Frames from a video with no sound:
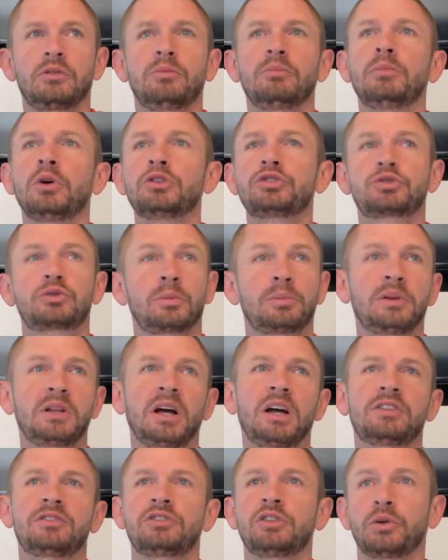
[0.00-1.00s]
most
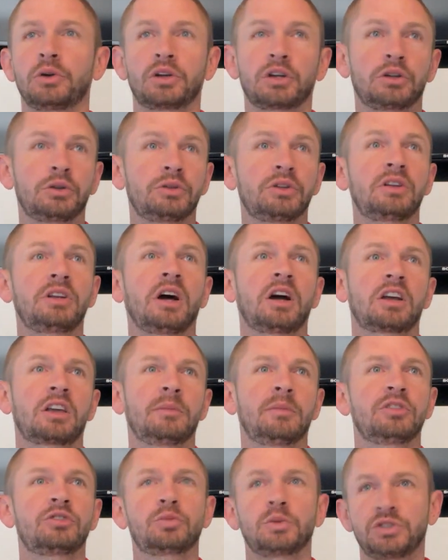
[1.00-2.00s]
replies don't include the documents,